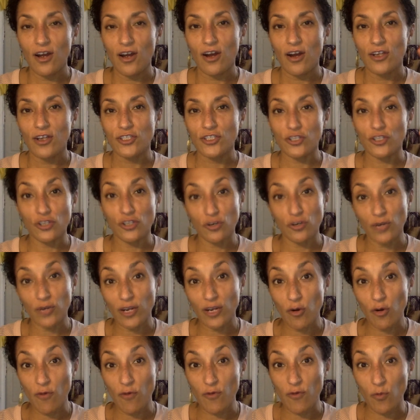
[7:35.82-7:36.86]
so you don't
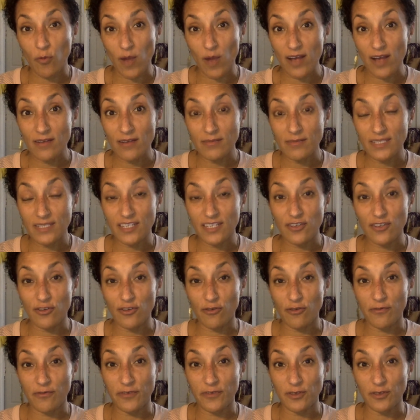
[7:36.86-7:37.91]
get overwhelmed and you
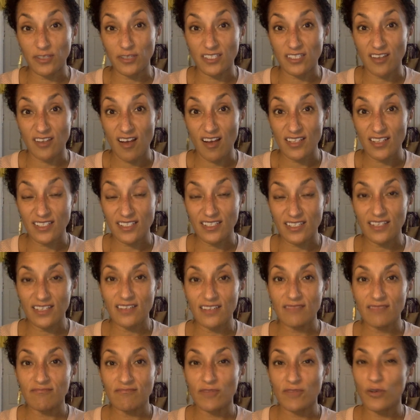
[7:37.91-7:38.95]
don't feel
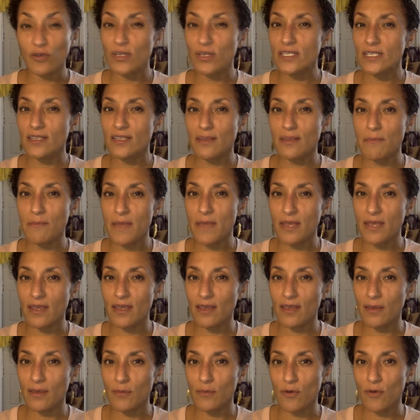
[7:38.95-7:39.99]
exhausted? Or is it the
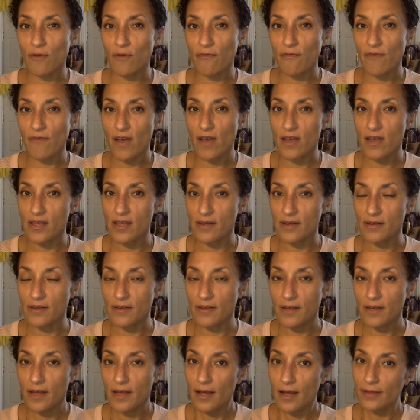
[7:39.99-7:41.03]
making it more fun?
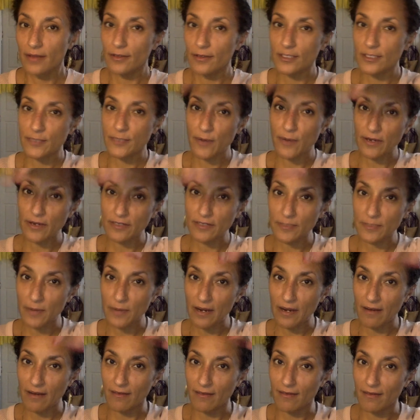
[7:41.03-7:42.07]
A little
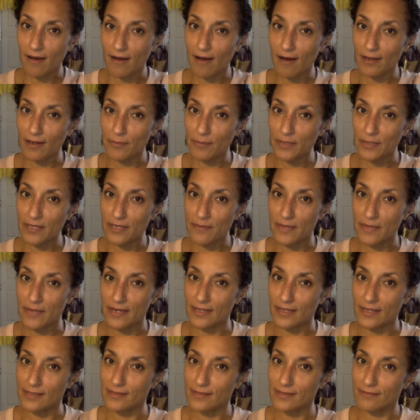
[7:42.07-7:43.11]
sprinkle, all up in your
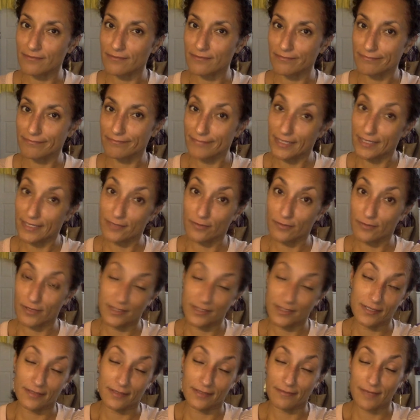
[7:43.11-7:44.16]
business.
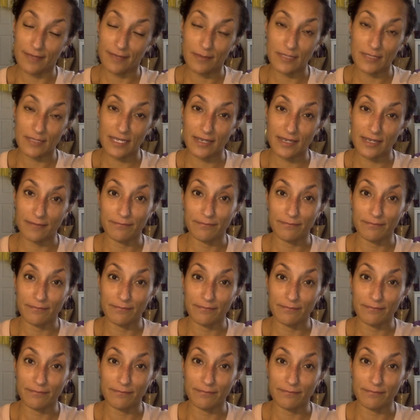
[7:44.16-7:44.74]
That's it. I'm saying.